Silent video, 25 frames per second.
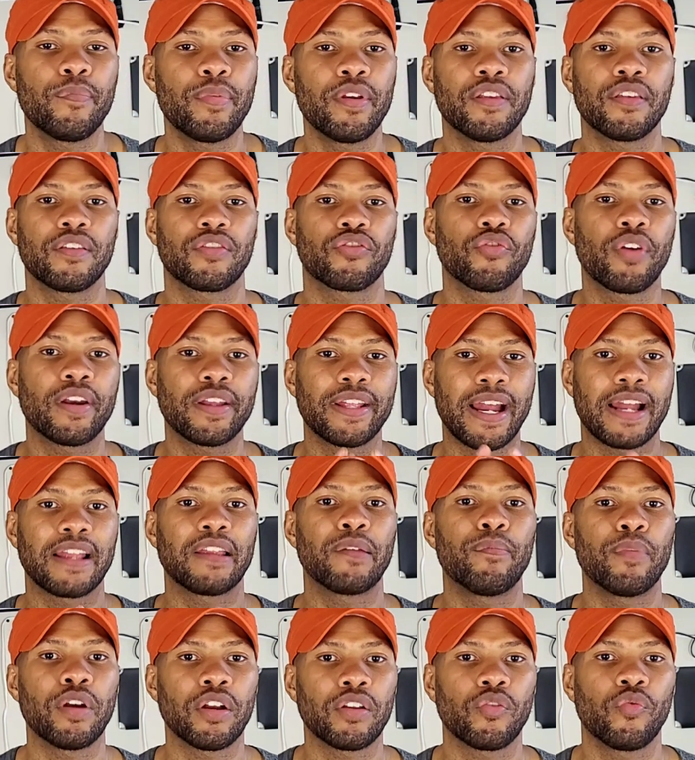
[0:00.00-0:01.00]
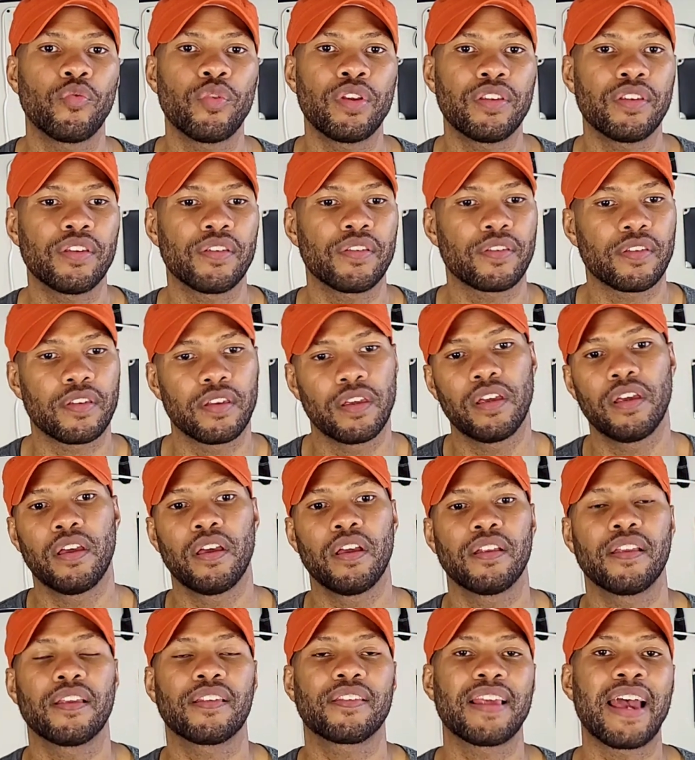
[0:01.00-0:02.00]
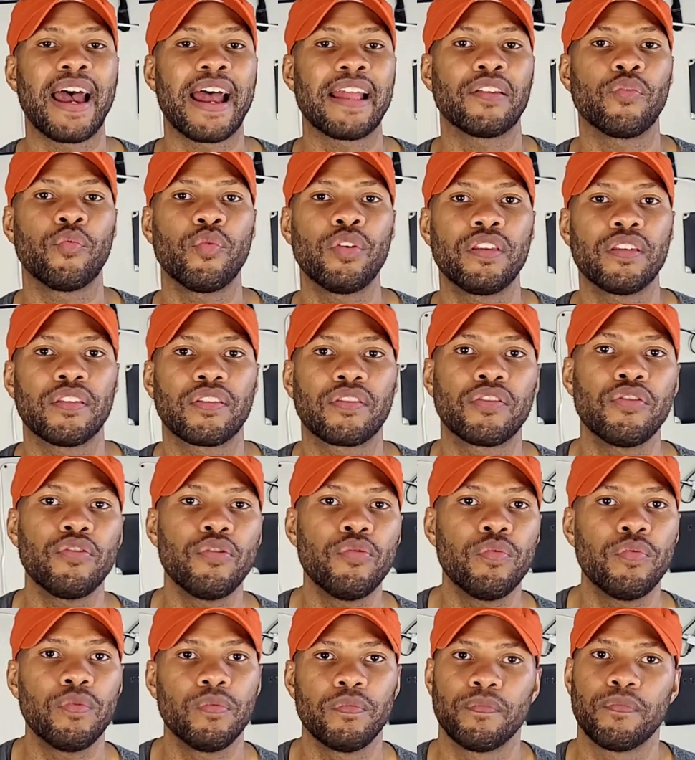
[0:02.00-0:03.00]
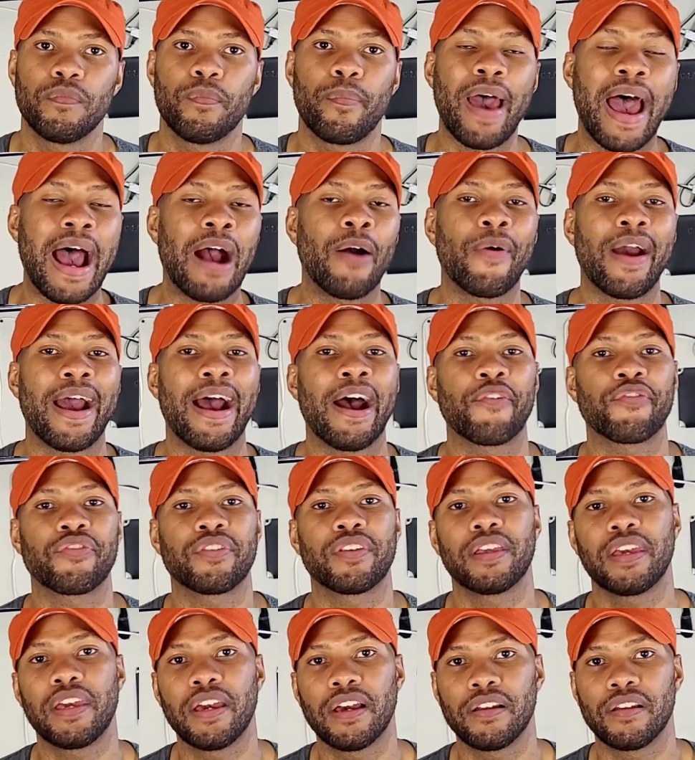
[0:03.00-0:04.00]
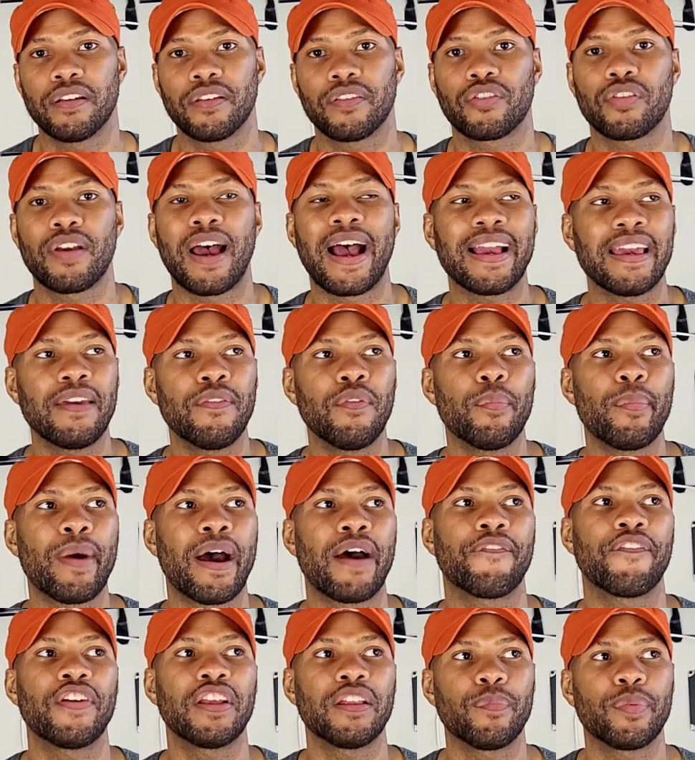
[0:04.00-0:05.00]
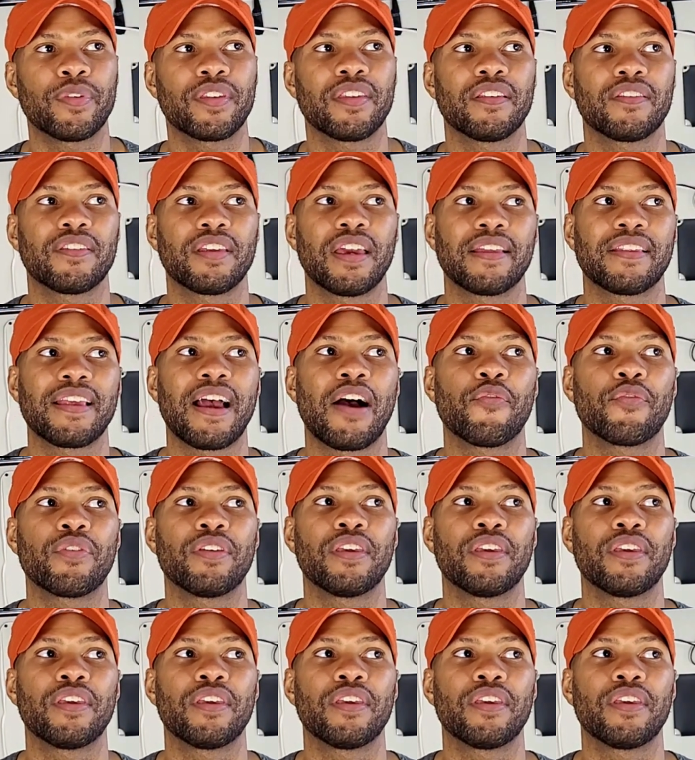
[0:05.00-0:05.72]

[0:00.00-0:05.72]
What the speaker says: be just straight down the middle. We just decide that we just two powerhouses together. So I give it about 50% chance I'll